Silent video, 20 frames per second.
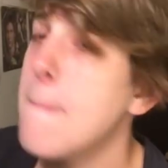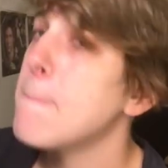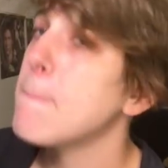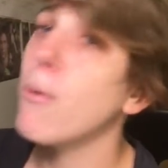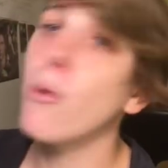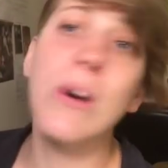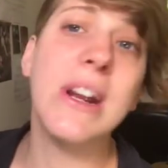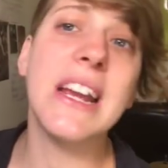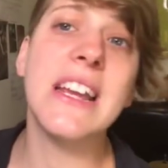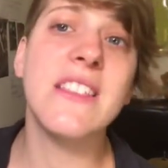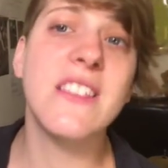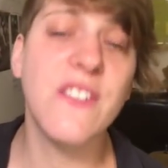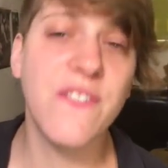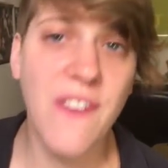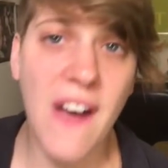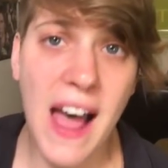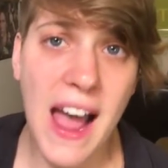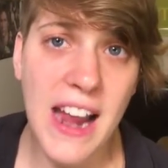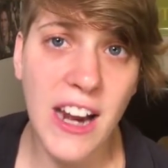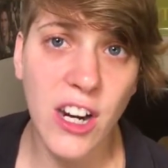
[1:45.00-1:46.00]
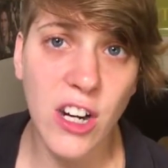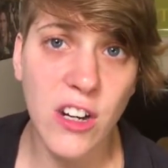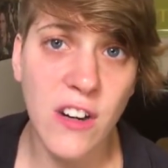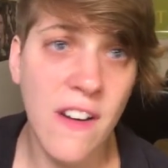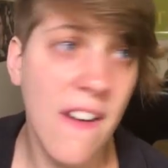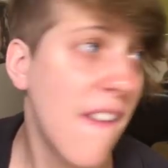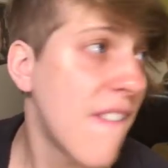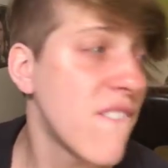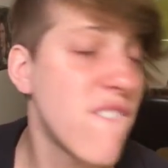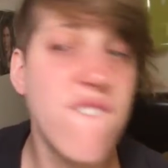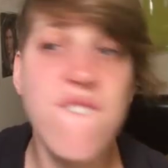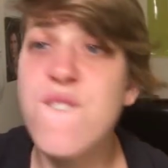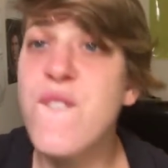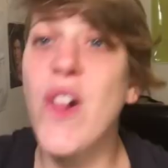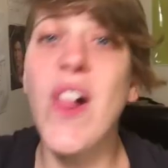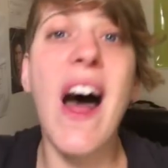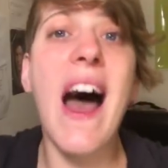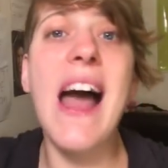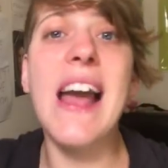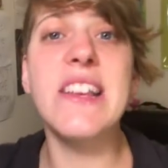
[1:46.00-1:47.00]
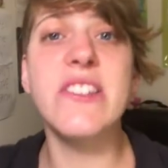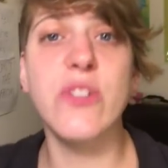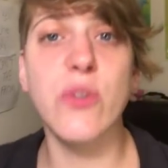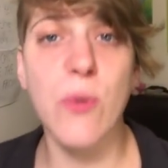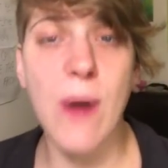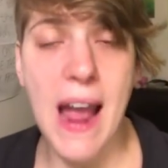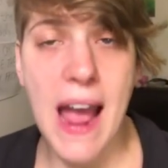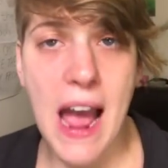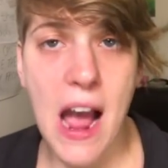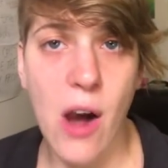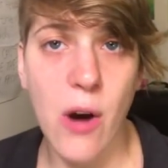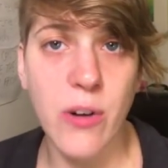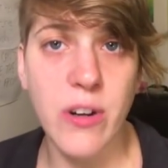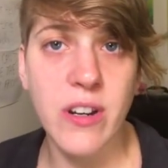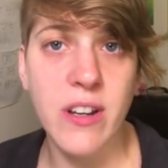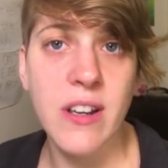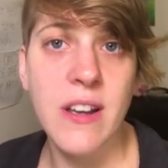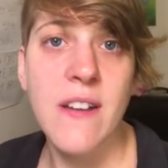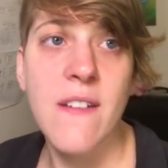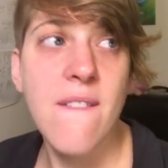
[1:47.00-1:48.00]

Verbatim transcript: Breathes fire, flies around,